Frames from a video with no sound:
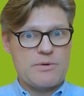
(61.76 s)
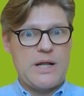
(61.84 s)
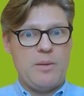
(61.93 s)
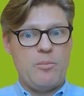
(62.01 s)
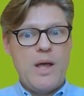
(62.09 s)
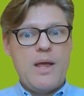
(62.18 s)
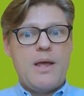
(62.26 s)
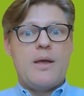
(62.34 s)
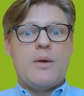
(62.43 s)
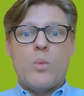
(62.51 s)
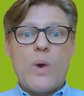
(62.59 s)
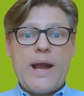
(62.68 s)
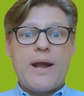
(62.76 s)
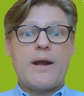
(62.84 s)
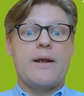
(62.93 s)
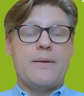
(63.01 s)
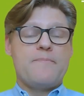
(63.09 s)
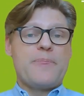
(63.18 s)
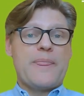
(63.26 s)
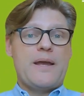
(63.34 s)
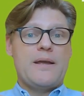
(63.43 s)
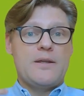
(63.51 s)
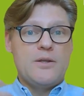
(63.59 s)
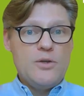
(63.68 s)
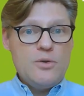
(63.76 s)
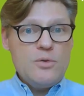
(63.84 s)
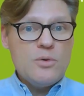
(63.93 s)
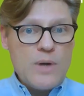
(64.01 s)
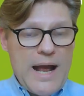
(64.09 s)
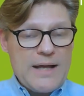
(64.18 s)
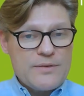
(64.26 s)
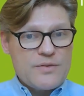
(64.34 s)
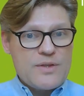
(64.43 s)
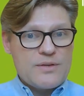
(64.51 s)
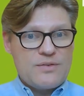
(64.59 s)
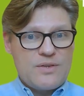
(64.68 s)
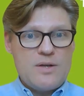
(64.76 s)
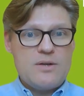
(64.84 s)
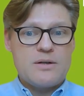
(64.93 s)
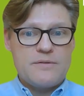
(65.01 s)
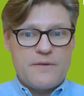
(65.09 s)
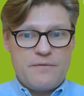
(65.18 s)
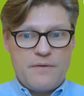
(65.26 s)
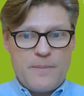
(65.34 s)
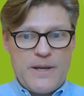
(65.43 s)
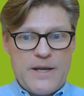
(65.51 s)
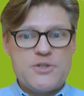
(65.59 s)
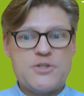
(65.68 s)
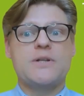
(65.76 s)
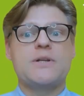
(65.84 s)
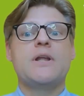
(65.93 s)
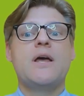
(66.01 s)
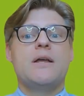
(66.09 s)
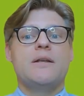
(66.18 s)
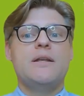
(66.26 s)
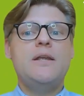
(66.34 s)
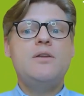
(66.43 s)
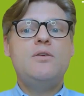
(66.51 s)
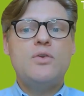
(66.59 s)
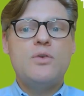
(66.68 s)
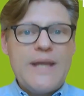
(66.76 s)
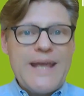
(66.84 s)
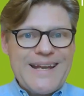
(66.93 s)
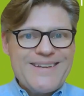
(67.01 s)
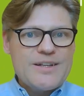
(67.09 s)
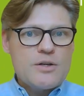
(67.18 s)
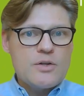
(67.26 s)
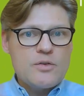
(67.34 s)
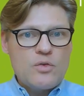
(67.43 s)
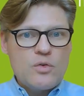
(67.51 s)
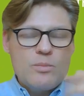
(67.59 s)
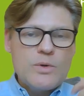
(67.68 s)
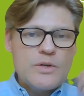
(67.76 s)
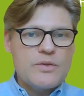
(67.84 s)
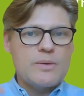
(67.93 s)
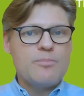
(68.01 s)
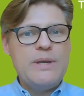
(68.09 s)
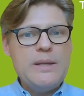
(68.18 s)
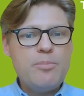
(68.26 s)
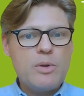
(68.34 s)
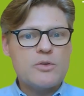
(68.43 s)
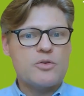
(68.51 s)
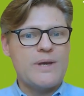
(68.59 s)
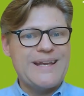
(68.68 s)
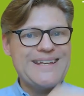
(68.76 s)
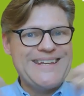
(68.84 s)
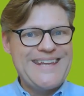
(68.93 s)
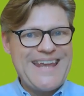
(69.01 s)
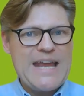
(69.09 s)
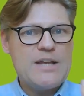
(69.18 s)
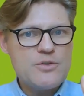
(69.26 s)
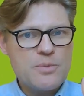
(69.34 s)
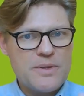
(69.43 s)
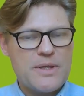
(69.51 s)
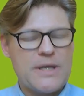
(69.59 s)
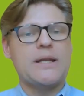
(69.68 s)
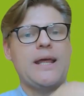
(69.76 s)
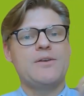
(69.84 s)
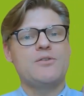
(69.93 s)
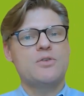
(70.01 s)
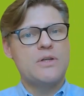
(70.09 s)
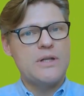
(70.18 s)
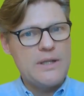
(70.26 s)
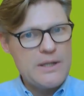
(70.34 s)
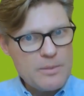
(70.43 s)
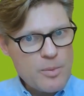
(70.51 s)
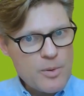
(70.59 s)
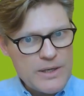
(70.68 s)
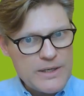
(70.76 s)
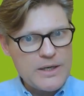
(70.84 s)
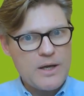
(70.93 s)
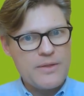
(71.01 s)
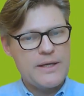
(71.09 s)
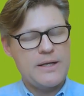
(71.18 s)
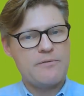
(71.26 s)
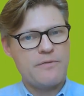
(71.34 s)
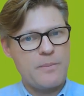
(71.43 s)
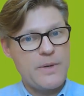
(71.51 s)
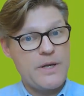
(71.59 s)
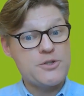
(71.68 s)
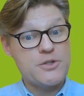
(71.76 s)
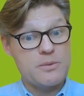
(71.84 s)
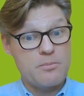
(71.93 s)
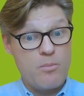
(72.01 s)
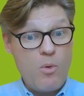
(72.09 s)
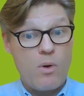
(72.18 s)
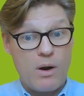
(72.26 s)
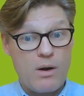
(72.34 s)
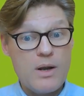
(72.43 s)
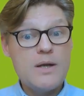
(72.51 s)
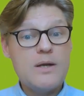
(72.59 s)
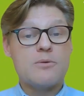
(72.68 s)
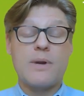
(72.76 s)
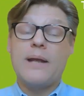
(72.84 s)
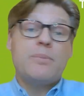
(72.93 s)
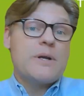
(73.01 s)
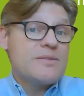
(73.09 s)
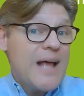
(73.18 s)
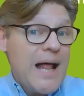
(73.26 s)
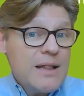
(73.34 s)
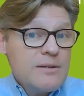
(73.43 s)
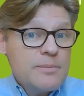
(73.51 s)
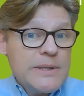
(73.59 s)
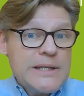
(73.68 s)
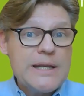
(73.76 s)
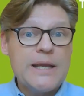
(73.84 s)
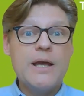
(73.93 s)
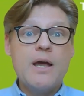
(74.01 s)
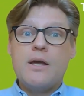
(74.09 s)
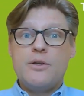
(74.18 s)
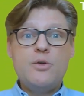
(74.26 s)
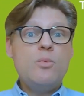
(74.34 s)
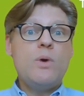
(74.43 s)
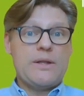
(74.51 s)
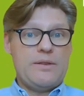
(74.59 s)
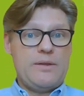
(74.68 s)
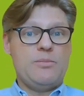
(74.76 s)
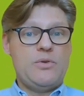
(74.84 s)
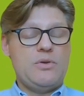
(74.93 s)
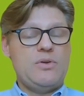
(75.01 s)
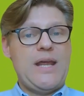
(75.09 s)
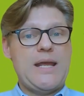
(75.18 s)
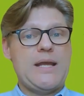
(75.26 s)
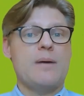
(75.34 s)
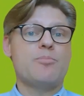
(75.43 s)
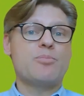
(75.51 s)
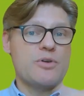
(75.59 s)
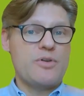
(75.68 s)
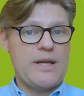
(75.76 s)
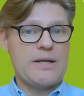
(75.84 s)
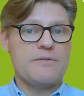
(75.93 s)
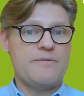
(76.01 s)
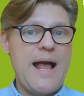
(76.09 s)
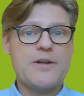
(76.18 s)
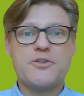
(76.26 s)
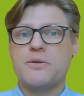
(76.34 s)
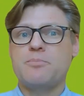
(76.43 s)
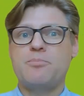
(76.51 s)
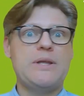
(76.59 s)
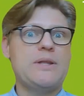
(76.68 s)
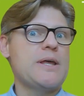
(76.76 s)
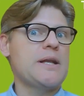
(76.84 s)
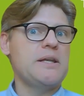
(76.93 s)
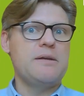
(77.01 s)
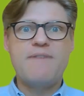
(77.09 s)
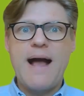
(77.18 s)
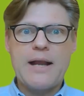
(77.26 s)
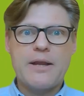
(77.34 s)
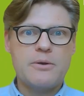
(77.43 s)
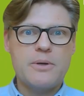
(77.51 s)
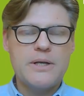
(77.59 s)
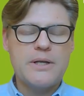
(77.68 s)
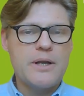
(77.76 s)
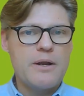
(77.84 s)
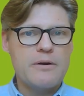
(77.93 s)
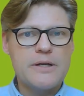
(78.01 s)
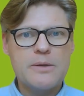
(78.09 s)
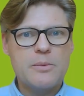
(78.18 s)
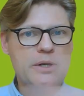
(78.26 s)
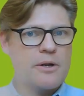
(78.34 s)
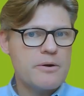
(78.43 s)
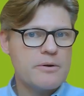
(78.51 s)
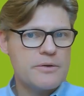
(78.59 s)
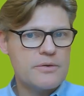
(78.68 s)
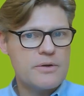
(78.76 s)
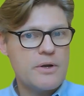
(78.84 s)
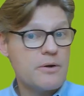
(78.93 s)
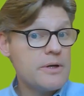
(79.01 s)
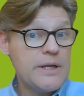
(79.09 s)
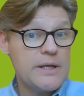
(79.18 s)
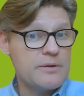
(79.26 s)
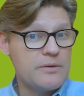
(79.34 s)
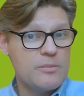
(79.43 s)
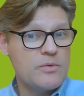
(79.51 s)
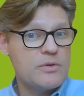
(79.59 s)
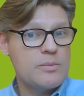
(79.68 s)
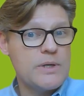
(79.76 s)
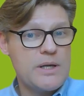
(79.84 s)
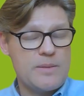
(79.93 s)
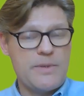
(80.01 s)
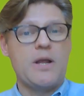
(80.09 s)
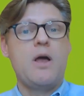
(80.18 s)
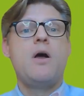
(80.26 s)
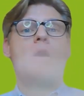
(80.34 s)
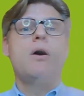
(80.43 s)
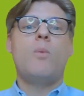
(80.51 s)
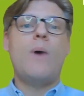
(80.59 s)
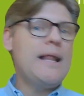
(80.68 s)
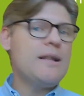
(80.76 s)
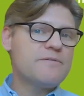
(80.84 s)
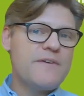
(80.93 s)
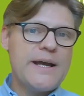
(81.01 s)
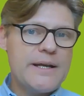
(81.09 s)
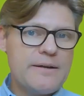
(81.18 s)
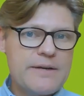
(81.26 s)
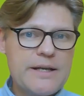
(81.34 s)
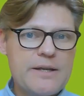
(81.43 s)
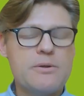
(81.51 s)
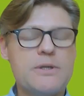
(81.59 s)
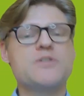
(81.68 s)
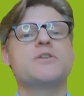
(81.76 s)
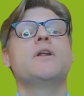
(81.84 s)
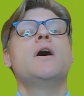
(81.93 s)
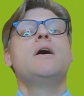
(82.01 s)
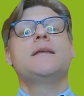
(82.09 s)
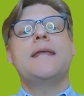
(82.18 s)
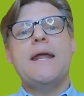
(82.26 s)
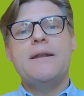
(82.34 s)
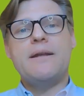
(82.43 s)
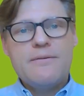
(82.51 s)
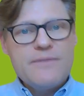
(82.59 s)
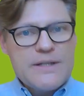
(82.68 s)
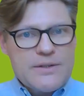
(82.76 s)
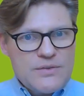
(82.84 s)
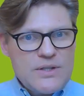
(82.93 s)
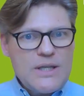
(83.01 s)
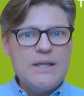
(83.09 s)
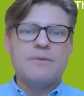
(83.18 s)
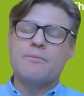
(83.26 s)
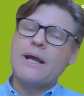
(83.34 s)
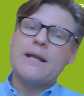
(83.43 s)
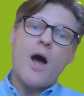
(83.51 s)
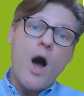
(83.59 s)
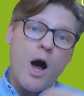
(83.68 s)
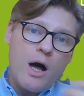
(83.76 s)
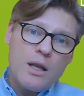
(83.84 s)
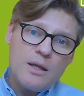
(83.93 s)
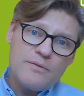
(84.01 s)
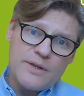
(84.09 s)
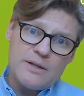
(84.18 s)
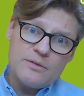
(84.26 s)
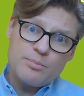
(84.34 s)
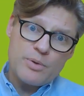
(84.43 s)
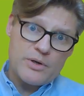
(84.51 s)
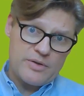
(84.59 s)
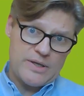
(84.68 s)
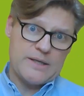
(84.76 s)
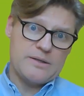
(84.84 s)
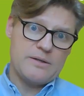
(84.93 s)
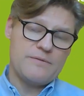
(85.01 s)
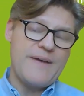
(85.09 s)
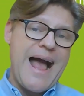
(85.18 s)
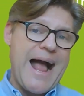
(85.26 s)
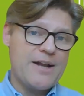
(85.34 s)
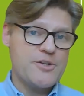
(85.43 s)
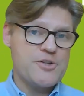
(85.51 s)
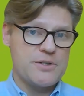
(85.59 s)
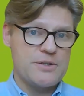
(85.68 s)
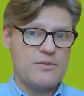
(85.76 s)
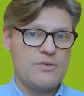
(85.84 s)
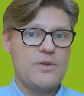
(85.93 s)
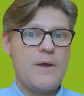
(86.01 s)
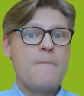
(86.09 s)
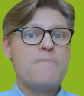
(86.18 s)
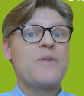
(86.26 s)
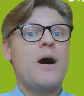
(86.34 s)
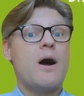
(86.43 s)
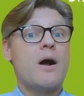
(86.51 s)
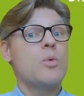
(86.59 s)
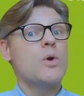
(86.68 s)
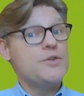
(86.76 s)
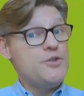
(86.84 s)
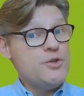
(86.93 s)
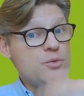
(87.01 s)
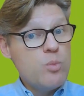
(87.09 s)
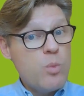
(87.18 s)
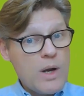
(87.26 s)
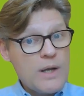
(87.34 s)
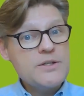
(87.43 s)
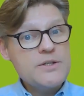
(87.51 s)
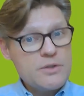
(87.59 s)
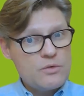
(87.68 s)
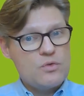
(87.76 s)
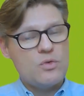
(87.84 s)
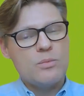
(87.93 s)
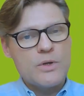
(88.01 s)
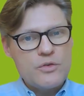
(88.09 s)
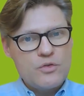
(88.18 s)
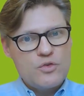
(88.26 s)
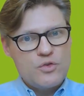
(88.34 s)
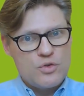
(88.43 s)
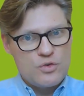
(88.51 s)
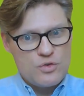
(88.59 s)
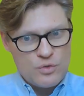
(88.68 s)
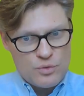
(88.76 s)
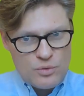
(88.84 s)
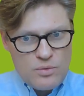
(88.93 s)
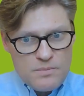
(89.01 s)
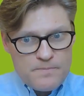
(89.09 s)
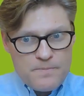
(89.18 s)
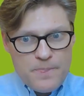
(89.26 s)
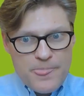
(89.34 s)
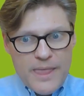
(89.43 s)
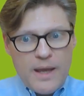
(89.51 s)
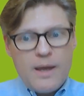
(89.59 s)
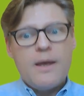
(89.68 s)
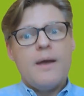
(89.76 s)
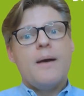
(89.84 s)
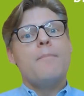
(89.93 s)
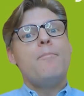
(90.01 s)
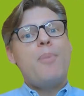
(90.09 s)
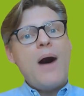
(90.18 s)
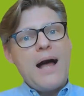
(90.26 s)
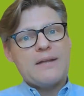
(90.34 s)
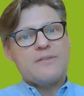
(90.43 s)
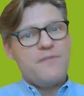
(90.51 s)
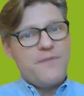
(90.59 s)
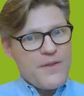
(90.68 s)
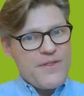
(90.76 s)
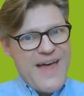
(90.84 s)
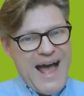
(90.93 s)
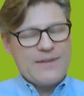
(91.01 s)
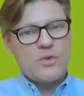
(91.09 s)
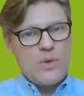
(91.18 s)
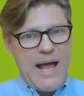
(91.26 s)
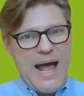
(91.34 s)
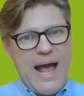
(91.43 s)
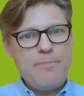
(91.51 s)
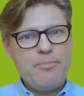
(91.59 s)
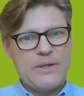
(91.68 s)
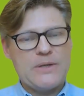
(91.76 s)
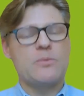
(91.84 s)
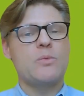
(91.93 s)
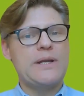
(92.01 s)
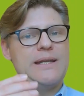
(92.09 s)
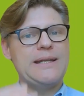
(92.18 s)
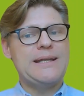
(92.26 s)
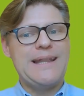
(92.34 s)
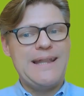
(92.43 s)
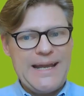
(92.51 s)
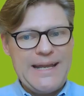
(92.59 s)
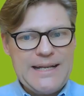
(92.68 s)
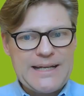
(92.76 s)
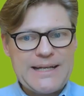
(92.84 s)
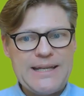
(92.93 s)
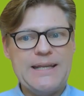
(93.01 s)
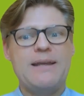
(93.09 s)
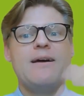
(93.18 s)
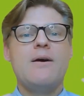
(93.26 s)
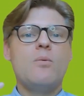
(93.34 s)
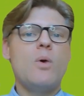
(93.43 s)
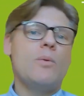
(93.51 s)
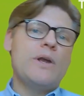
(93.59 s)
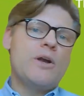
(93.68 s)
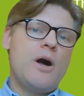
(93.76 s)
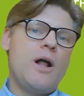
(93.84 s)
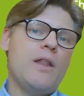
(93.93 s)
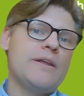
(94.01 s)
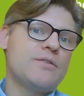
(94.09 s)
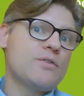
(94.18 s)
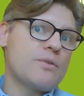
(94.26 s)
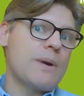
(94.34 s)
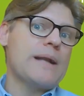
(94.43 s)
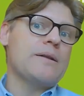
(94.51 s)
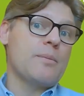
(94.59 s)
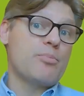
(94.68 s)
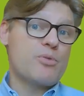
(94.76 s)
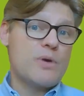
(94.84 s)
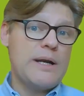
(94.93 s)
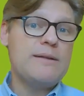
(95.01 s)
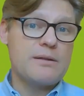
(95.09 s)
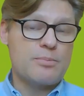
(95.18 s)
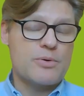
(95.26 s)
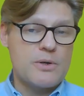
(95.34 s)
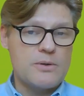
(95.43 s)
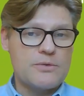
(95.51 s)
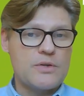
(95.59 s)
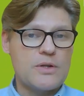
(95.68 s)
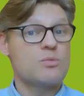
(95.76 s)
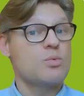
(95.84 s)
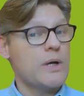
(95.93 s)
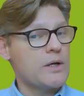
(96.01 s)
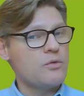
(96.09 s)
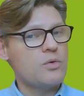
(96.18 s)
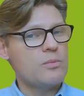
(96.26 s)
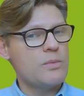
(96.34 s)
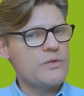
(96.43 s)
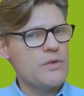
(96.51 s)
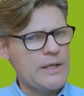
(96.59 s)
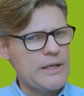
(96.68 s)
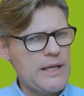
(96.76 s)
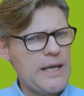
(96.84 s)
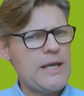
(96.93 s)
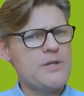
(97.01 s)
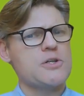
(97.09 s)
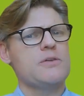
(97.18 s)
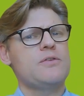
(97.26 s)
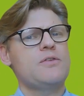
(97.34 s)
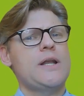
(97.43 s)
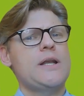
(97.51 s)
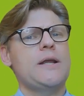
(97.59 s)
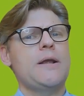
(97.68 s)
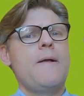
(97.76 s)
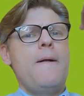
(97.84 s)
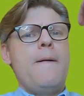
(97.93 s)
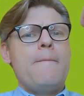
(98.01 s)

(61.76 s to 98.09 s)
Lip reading: realm, where you, as the sender of information, need to get consumers and people to engage with it and to deliberate on that information more, right? Because ultimately, you want them to take a protective action, be that evacuate an area when a hurricane seems to be coming, wildfire evacuation, getting a vaccine, right? All of these protective actions are what you want consumers to do. But for that to happen, we need likely what we call this threat appraisal process, where consumers engage in setting